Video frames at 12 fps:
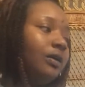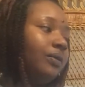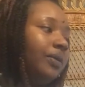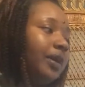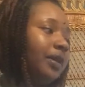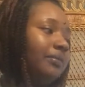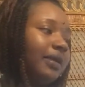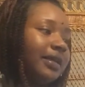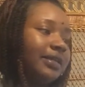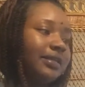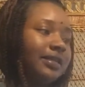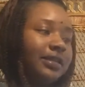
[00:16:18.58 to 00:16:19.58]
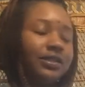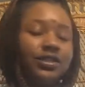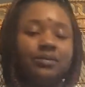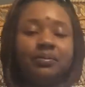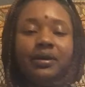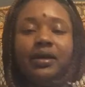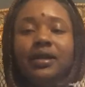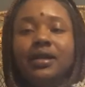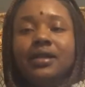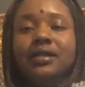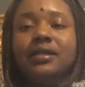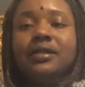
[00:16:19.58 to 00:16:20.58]
One message,
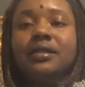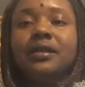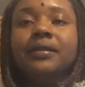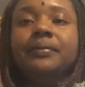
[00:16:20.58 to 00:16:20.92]
please.